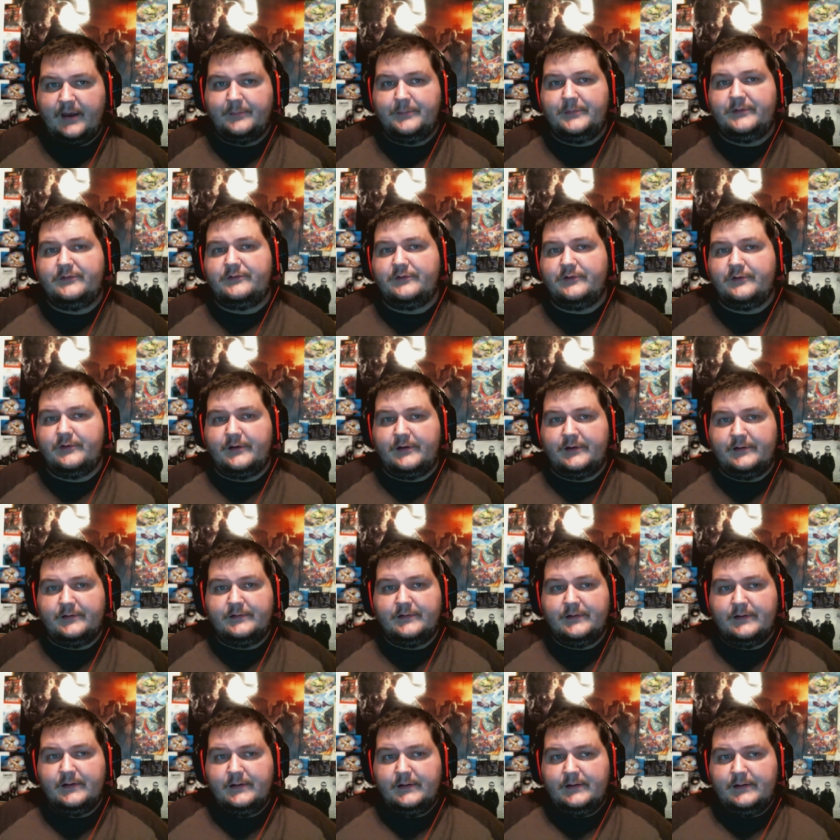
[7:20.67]
Be sure to hit
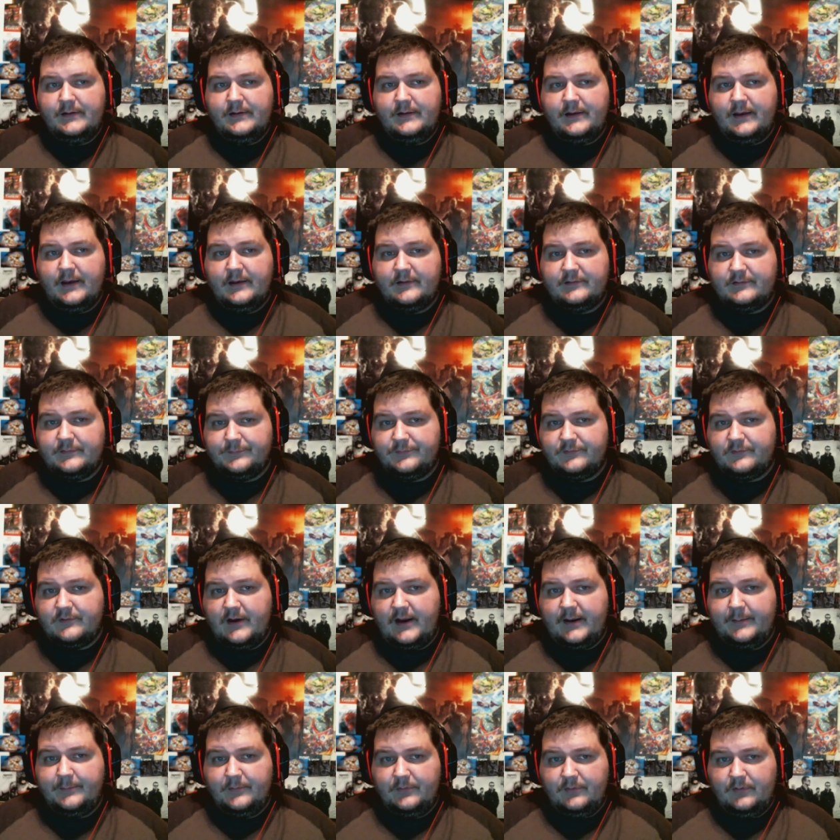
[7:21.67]
uh,
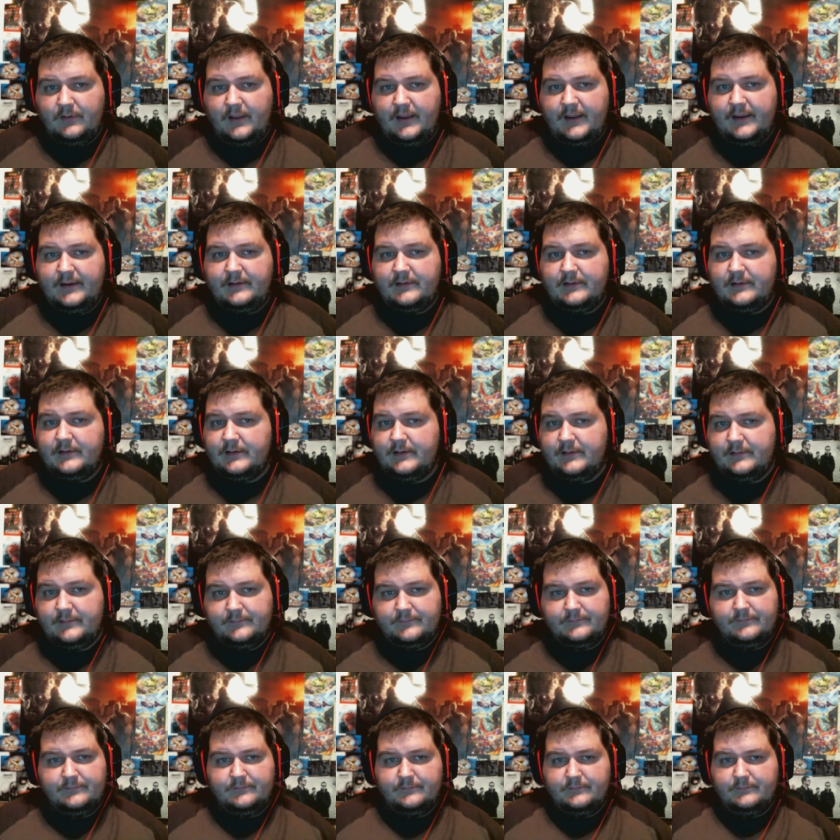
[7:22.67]
subscribe and like,
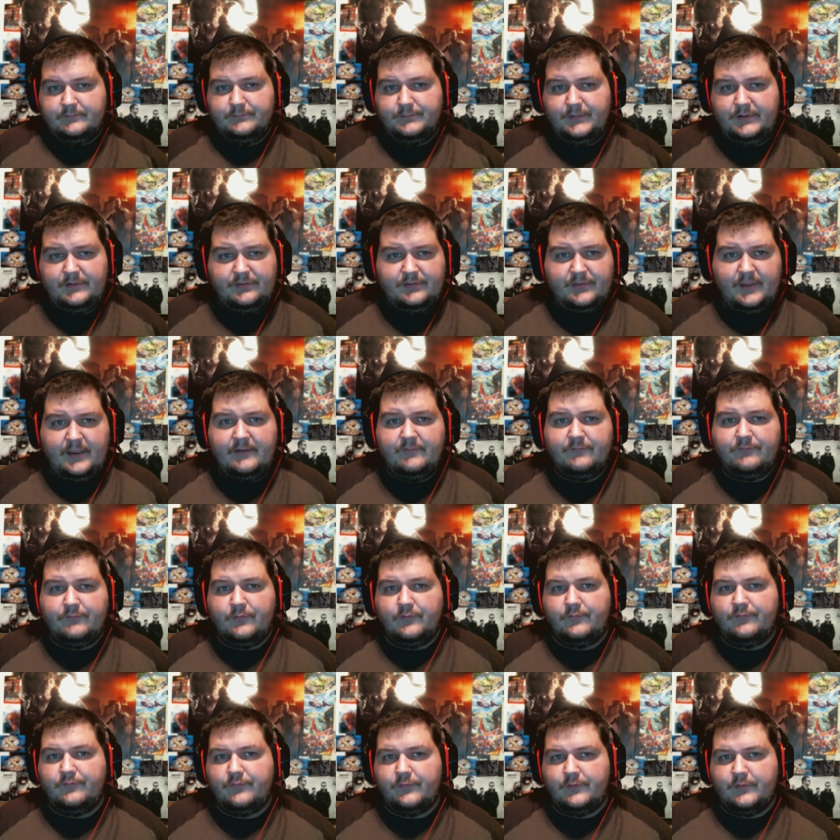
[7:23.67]
and be
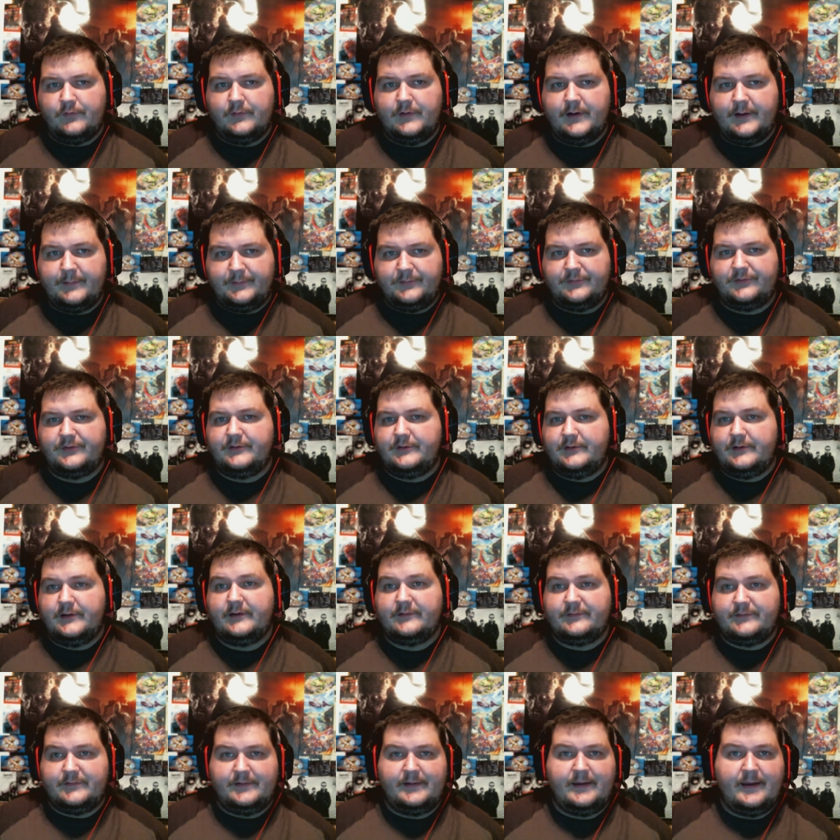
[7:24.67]
thankful for everything you
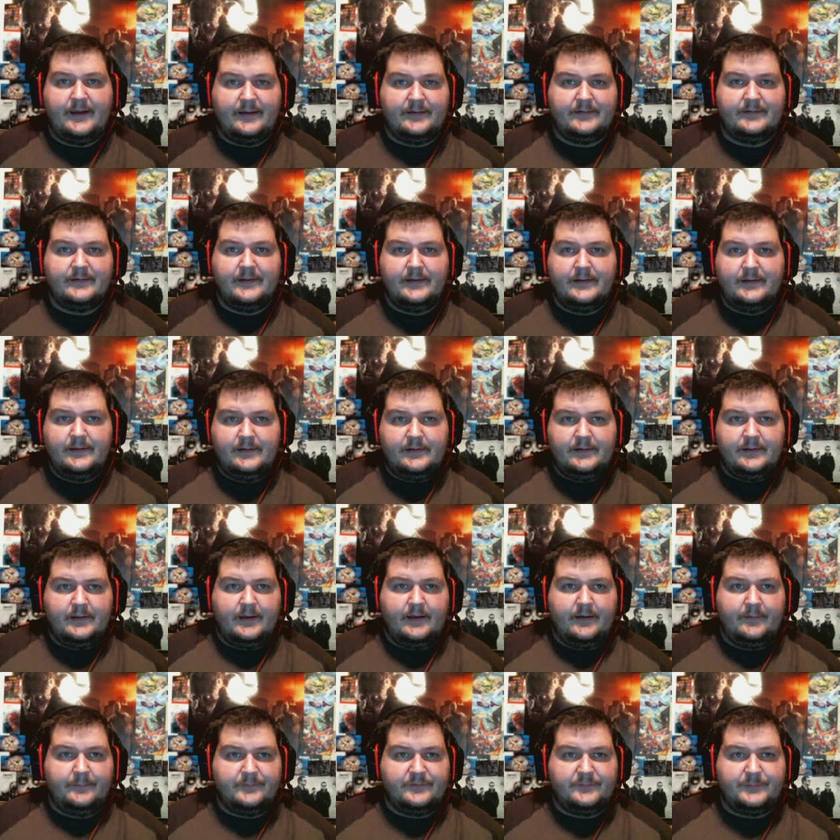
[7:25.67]
guys got,
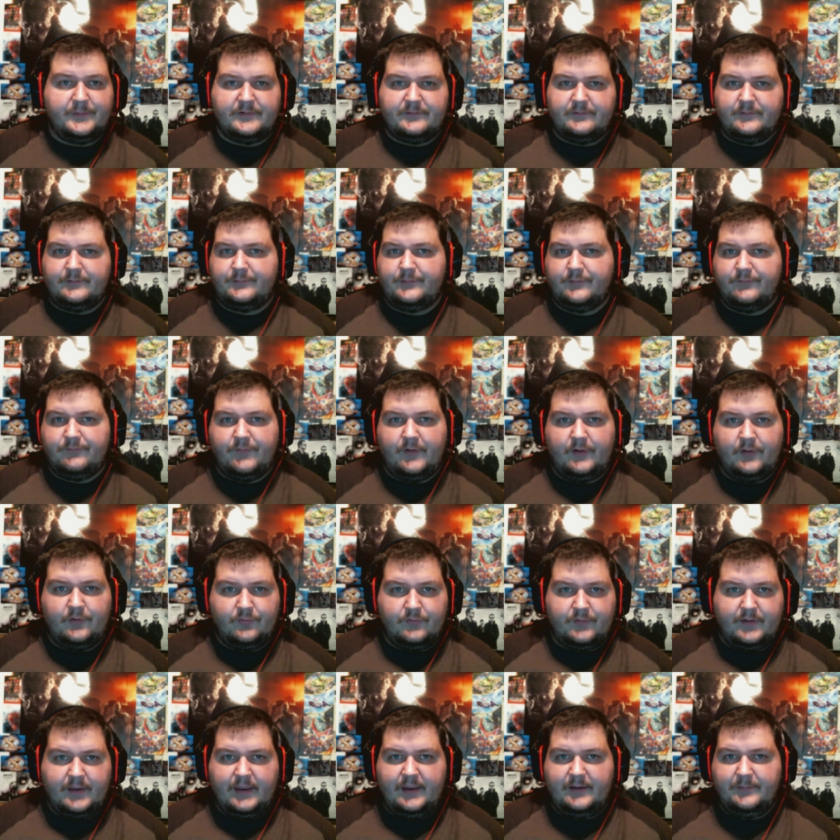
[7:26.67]
um, especially if you follow
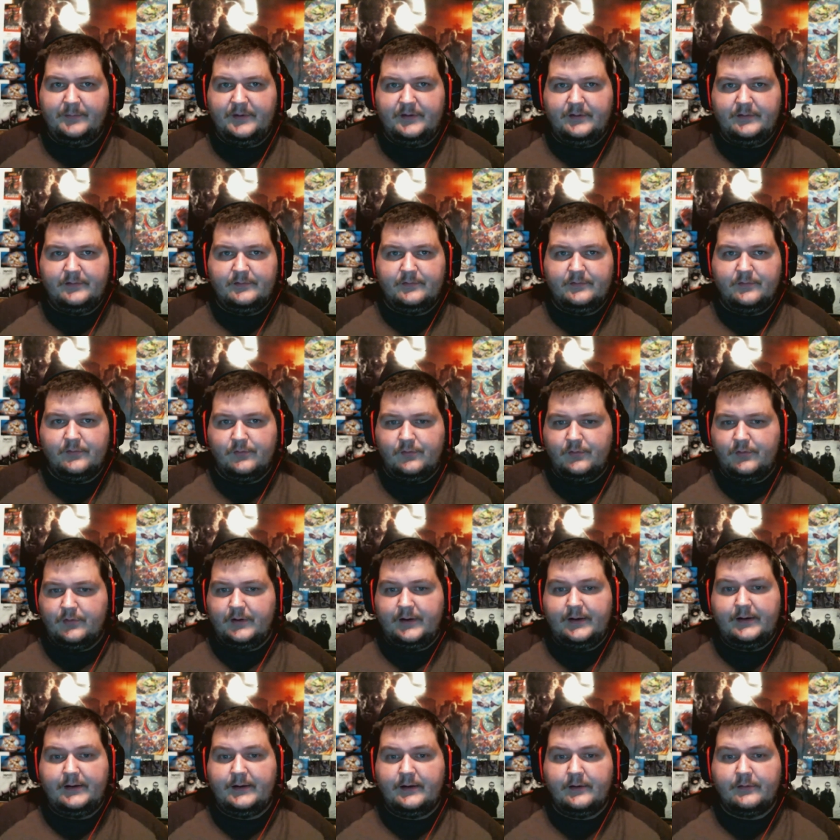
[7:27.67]
gaming or
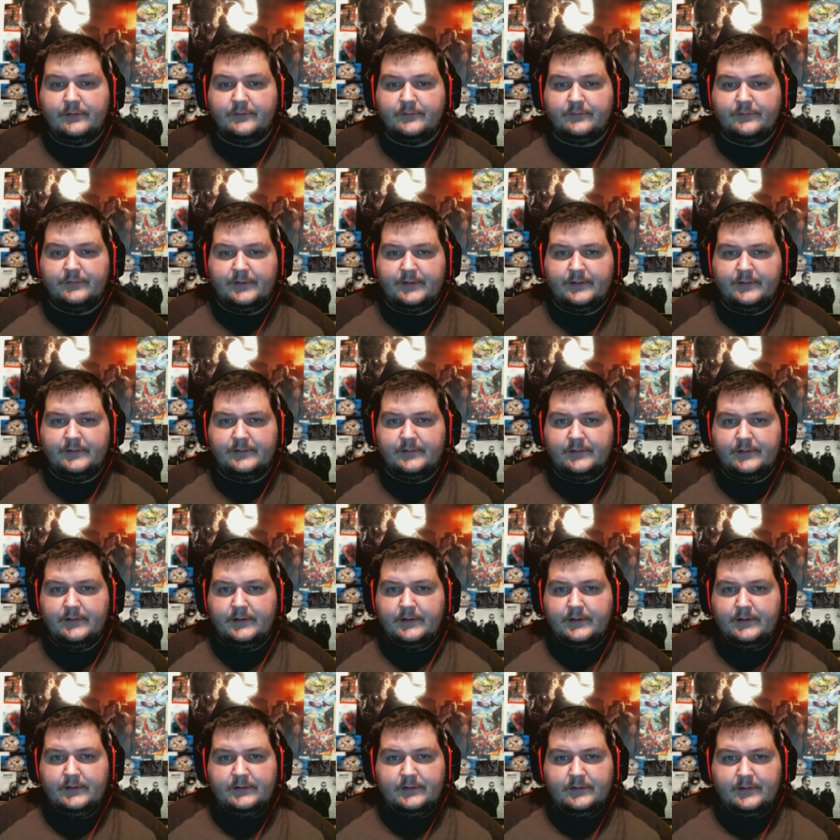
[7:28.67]
any other thing.
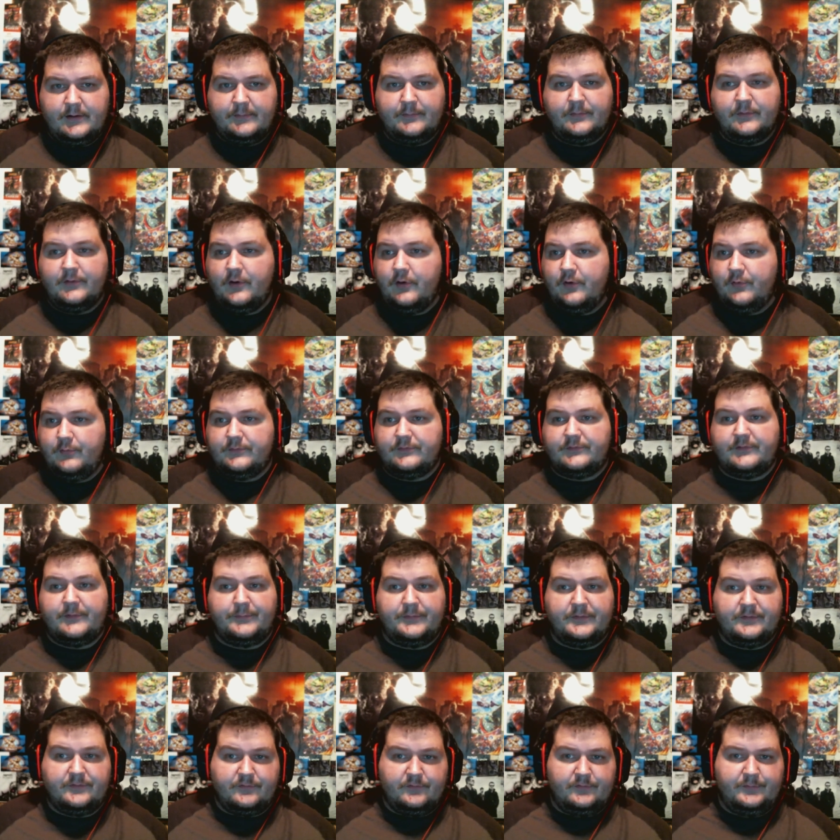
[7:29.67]
You never know when
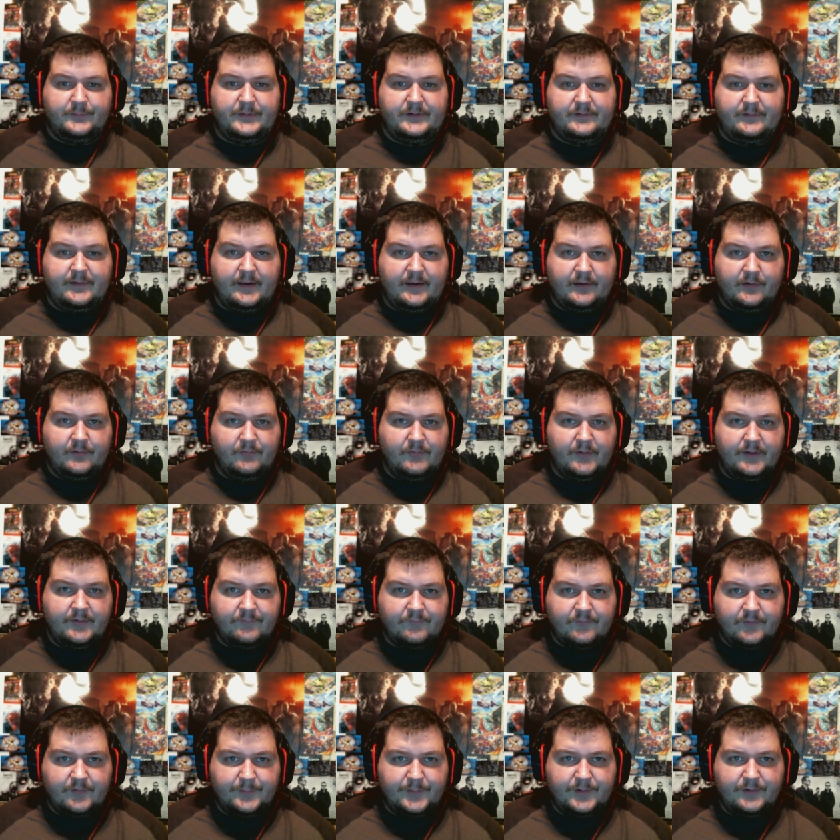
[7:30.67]
something's going to be taken away
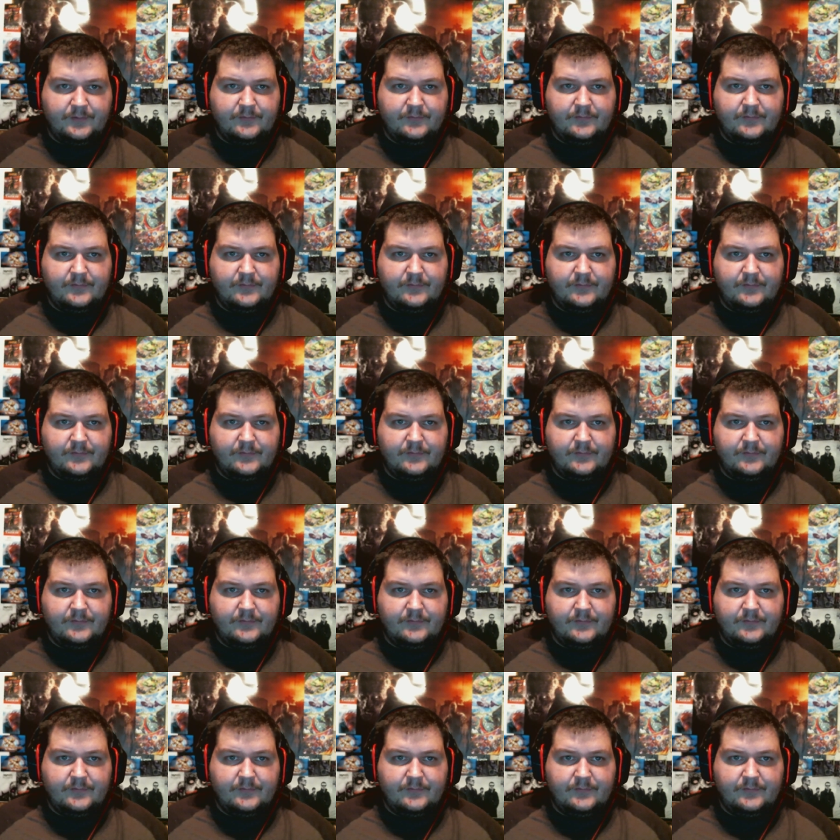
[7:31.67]
from you.